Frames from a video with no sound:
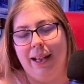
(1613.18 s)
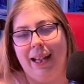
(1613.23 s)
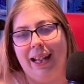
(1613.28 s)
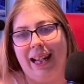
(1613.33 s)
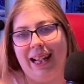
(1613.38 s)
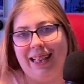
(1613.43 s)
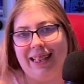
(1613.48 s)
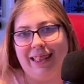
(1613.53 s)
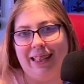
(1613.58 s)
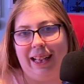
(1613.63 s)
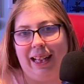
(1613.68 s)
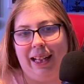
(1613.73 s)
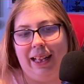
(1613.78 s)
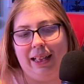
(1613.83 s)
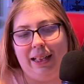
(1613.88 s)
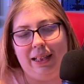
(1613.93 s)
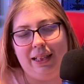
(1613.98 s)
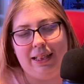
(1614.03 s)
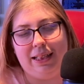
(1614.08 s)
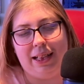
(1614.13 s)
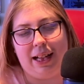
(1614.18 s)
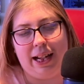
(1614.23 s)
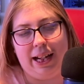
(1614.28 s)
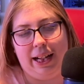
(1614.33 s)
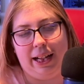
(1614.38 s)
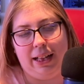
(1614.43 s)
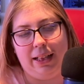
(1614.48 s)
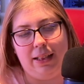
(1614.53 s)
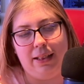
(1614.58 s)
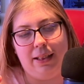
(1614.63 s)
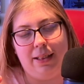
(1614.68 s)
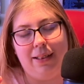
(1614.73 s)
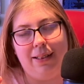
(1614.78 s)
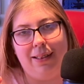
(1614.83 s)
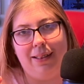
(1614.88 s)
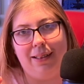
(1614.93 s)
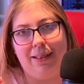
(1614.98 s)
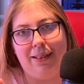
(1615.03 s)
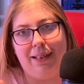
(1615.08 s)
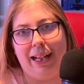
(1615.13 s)
it's like tight.
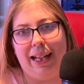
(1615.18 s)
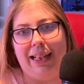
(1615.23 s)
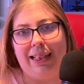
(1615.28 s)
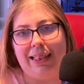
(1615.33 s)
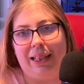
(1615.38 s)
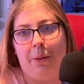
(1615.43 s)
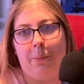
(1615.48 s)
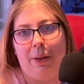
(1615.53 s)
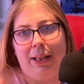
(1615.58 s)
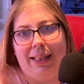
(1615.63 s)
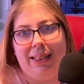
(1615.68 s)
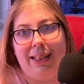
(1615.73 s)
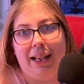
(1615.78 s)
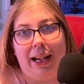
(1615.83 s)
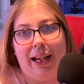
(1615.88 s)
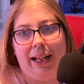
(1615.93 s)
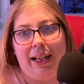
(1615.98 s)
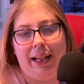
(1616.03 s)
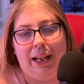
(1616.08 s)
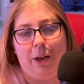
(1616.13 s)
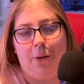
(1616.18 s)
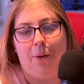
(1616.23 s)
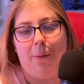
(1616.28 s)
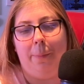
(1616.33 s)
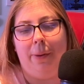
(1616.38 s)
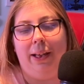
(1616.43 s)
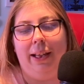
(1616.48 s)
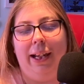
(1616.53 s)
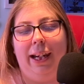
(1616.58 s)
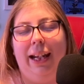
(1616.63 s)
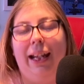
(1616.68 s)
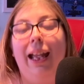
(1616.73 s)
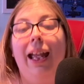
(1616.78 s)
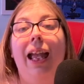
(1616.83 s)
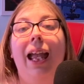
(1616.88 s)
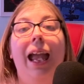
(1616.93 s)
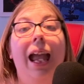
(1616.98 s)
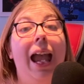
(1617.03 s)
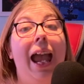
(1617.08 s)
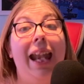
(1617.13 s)
And it's like what tight hair would be like.
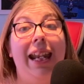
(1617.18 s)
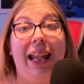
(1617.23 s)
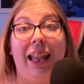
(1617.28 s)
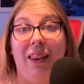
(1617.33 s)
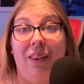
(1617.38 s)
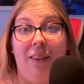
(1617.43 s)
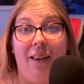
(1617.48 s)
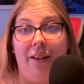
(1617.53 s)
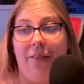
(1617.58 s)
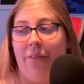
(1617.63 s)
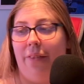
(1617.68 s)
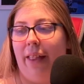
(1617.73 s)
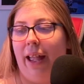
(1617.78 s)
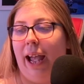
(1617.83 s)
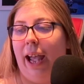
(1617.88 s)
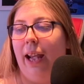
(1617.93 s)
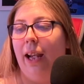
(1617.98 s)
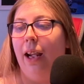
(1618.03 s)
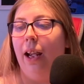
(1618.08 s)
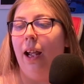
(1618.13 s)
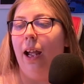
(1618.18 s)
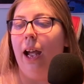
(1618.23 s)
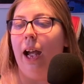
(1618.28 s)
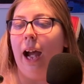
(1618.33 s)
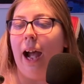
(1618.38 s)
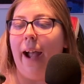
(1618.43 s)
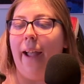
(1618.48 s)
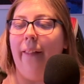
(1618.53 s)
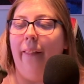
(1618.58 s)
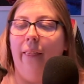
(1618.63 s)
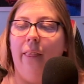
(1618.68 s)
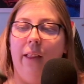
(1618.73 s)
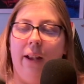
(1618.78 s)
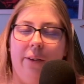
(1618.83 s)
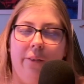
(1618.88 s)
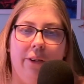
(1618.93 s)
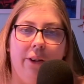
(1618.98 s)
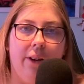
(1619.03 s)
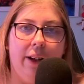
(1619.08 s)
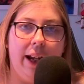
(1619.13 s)
And I love that. I
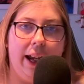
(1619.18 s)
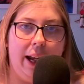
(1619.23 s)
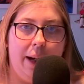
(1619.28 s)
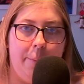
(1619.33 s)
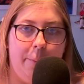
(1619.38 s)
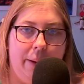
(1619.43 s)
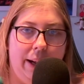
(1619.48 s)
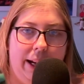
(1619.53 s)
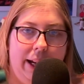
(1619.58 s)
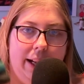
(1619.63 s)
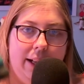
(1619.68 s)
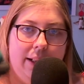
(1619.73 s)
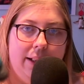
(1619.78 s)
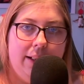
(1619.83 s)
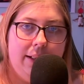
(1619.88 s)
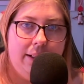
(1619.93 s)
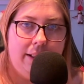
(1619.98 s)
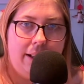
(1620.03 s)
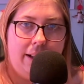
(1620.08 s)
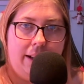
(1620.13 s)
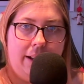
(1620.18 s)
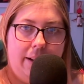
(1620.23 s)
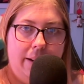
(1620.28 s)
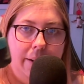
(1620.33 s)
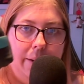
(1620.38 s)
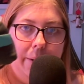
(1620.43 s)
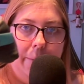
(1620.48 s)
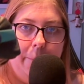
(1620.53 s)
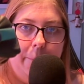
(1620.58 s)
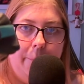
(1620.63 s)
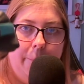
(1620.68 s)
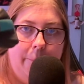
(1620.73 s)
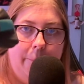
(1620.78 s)
love her headband. I